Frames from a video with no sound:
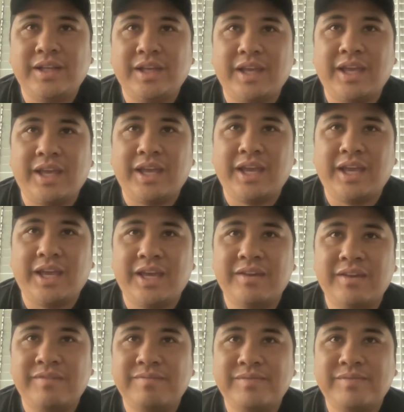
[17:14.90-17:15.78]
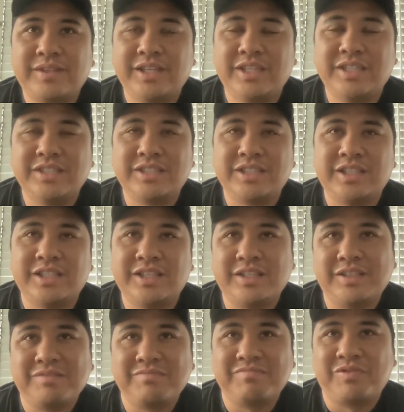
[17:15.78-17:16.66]
and he doesn't
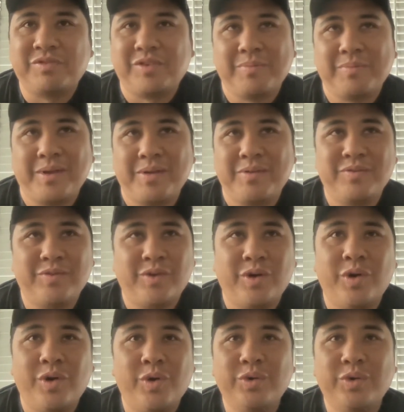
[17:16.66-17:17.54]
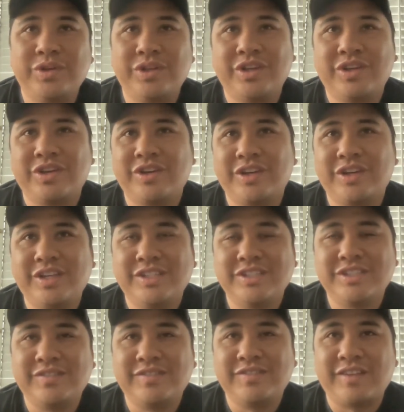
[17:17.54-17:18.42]
for maybe a whole year he
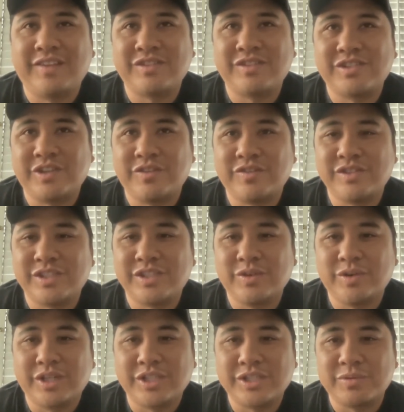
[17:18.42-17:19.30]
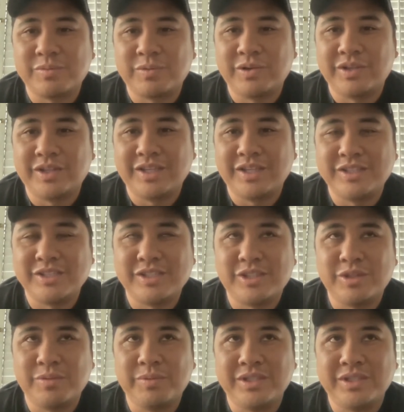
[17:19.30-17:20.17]
doesn't even have to serve a single customer, and they could
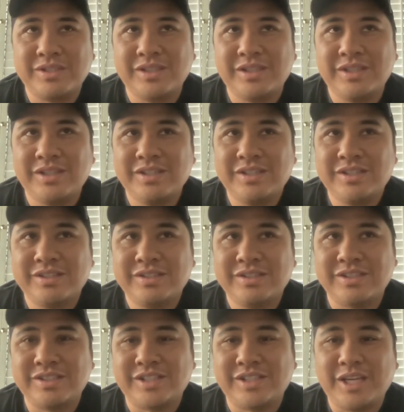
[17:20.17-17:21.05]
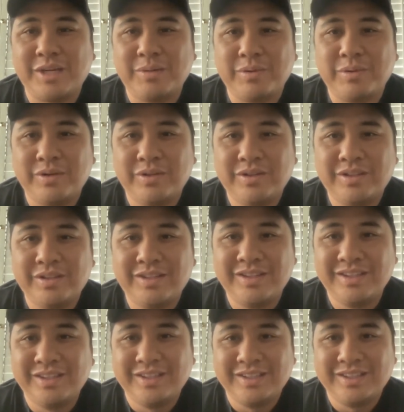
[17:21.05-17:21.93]
still be sustainable
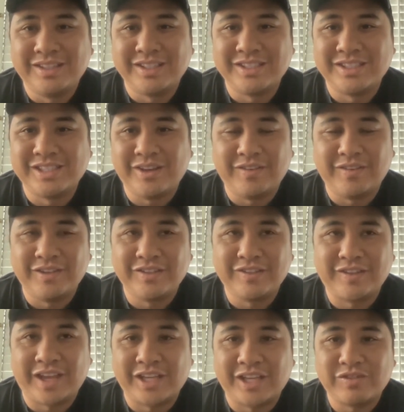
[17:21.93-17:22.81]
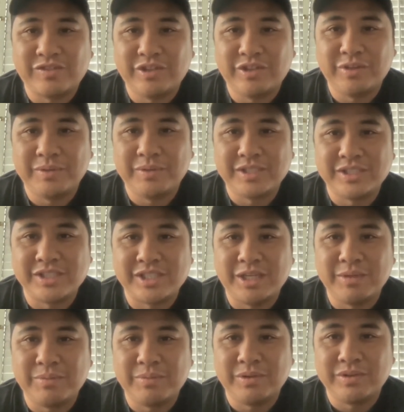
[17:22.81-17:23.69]
they still have enough cash flow to be
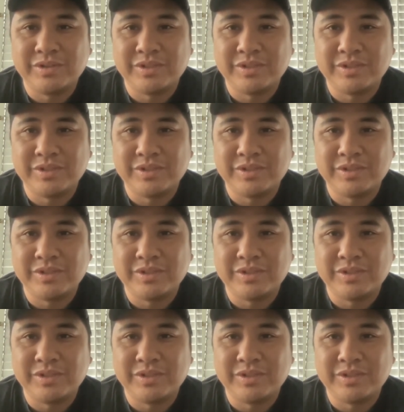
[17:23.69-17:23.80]
sustainable.